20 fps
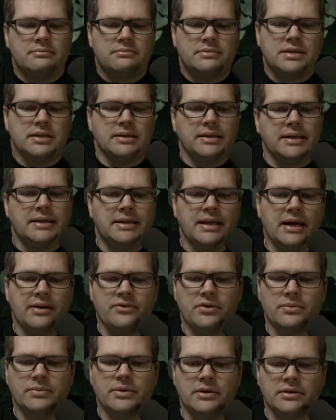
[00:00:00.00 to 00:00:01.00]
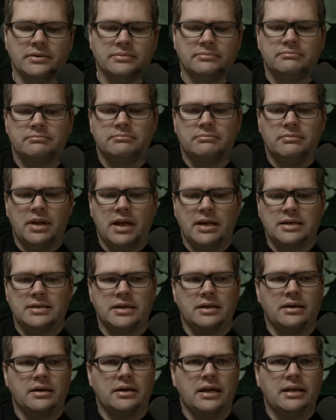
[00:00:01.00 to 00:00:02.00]
delete that from their
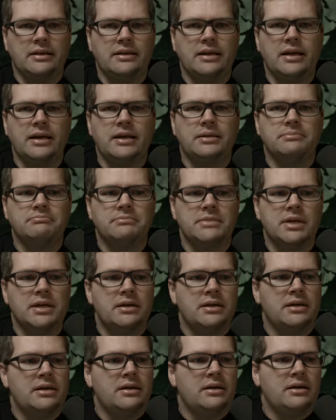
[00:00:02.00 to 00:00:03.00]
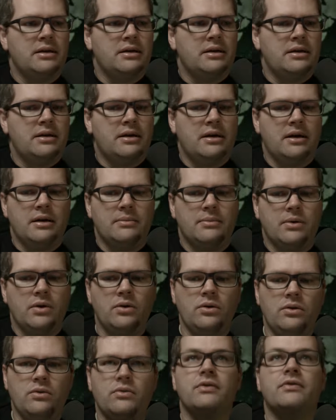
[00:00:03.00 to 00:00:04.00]
lexicon, I think.
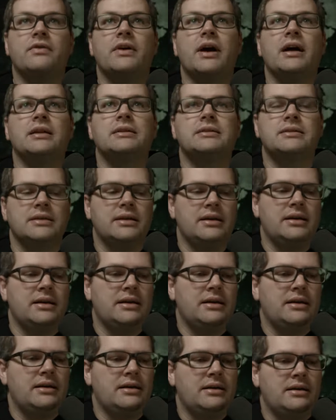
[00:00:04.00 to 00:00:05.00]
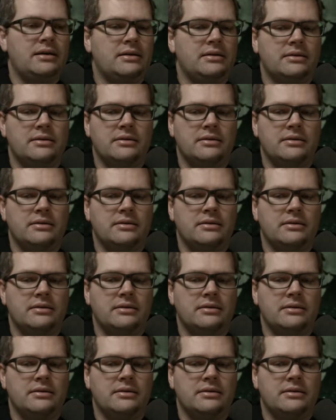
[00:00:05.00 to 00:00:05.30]
We've got, you